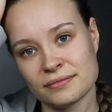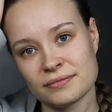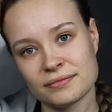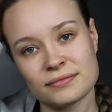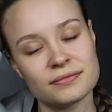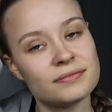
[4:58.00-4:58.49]

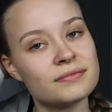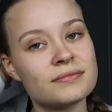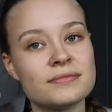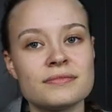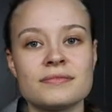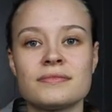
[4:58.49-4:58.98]

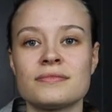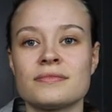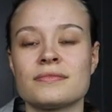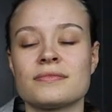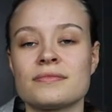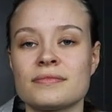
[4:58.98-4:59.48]

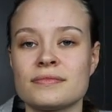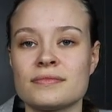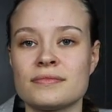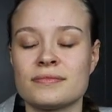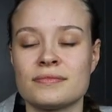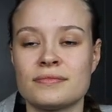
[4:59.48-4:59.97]

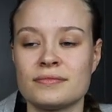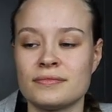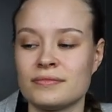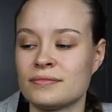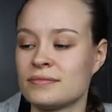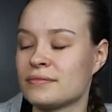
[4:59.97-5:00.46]

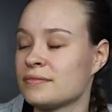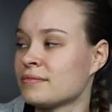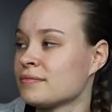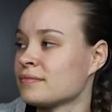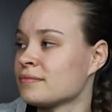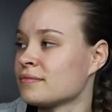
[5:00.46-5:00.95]

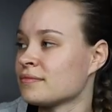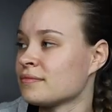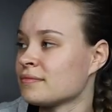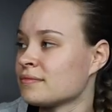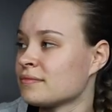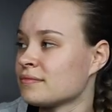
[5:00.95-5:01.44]

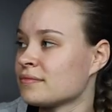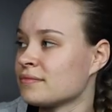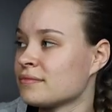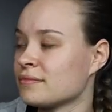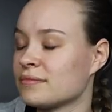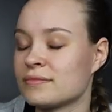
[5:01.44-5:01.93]

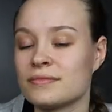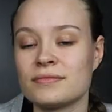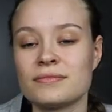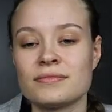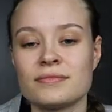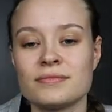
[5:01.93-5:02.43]
The person shown says nothing.